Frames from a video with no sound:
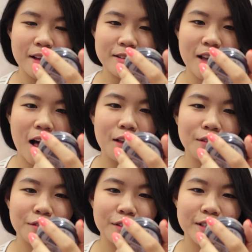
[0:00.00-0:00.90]

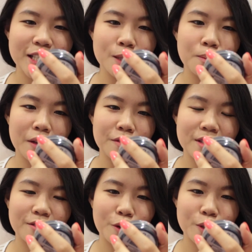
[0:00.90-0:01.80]
Solve.
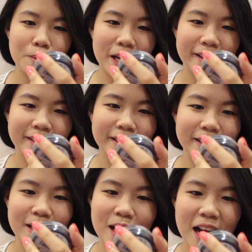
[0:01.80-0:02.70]
Smith's Rosebud.
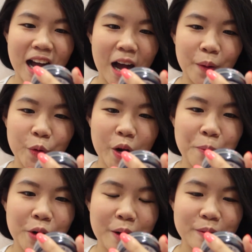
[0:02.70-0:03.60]
How do I
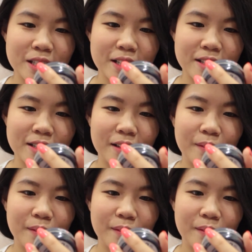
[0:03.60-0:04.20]
pronounce this?